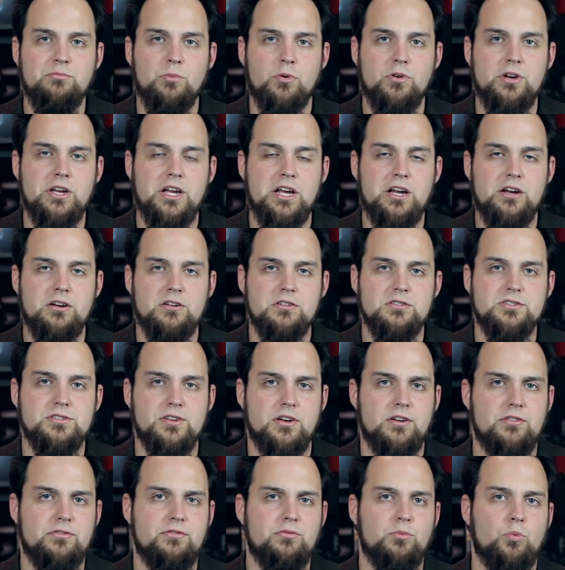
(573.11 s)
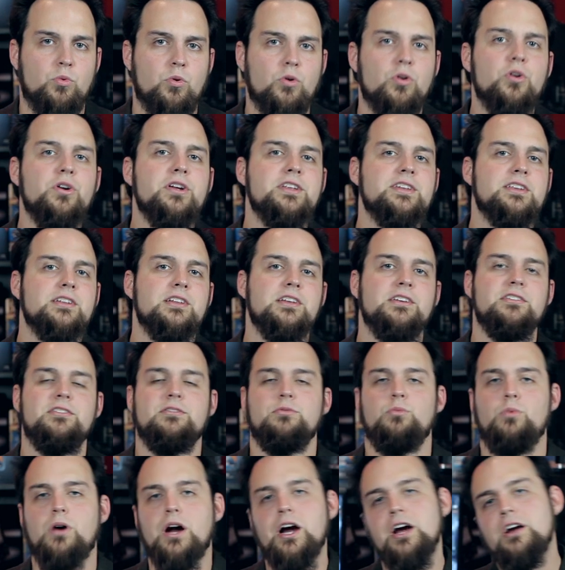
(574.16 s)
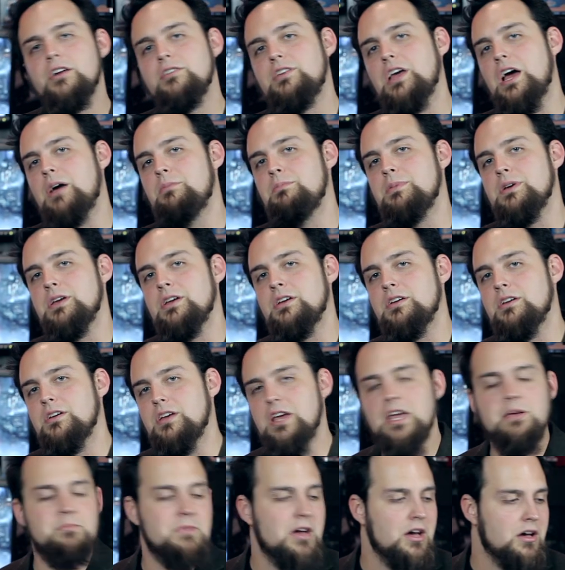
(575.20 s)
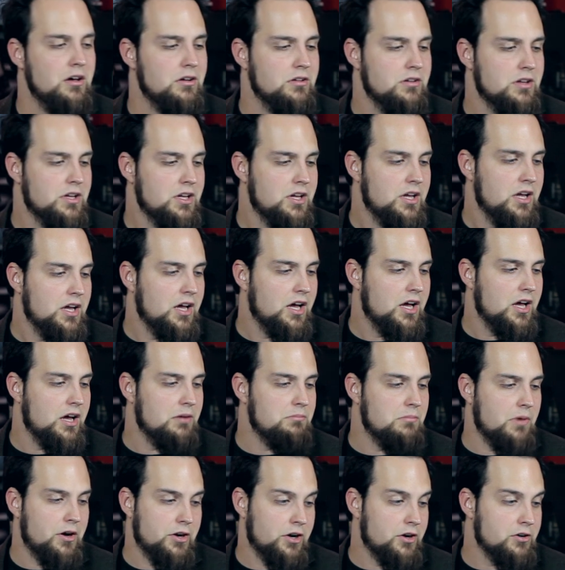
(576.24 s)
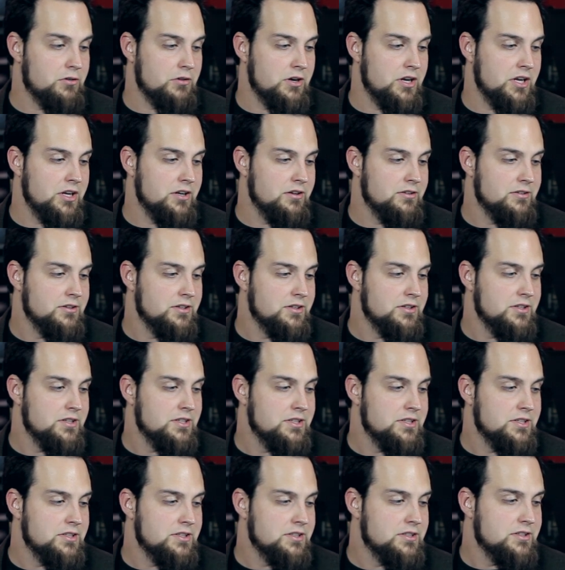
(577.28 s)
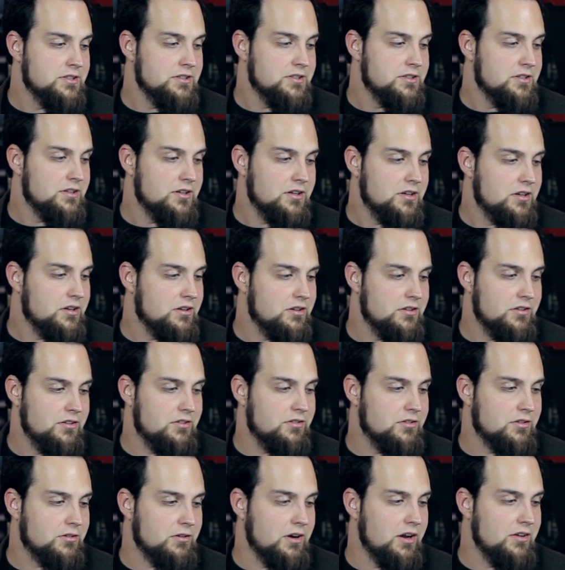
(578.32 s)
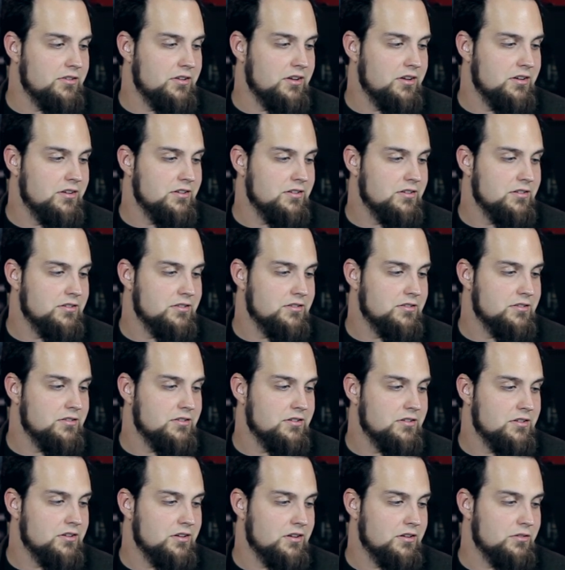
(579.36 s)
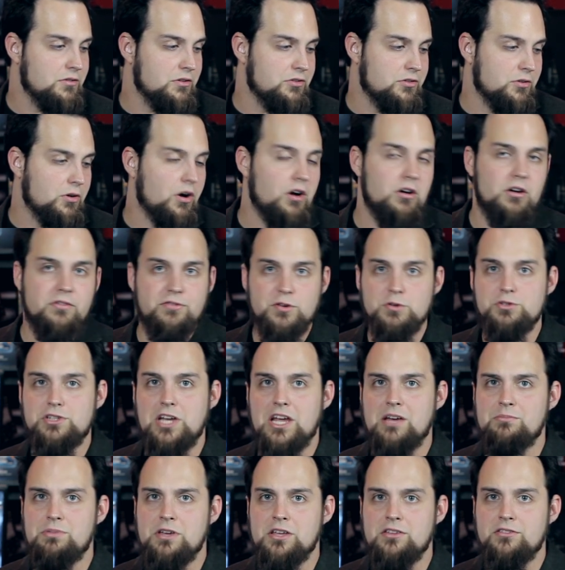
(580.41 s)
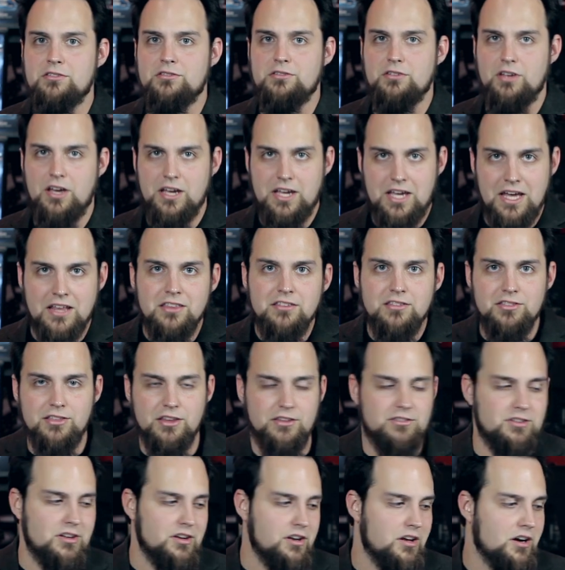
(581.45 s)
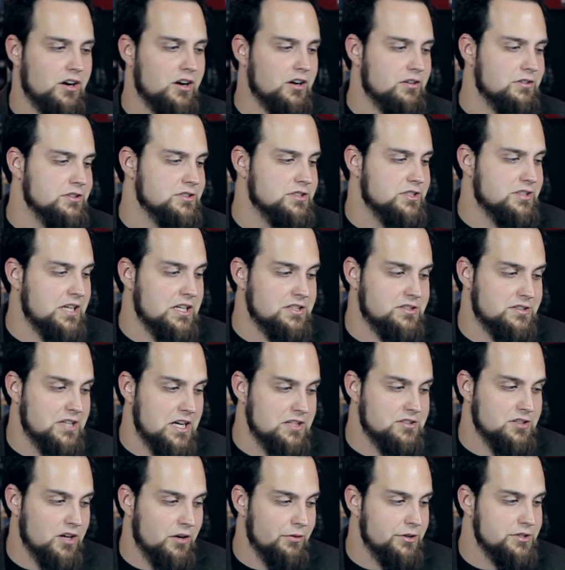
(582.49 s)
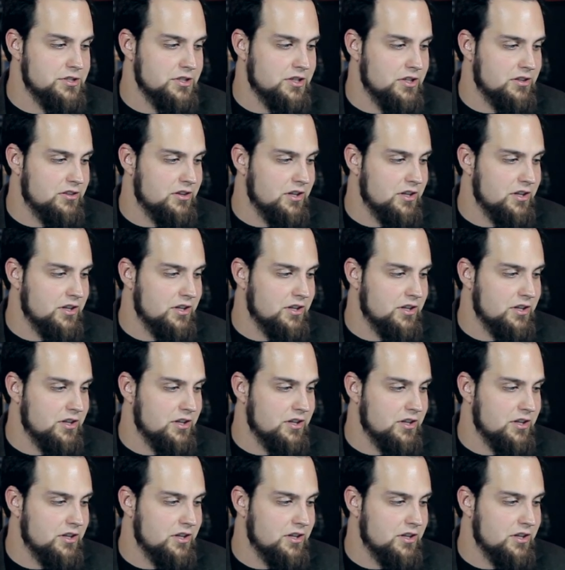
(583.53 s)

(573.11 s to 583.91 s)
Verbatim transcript: more years of warrantless wiretapping, email uh, monitoring. This is crazy. Uh, there are a few champions against this in Congress, and that, that's always a good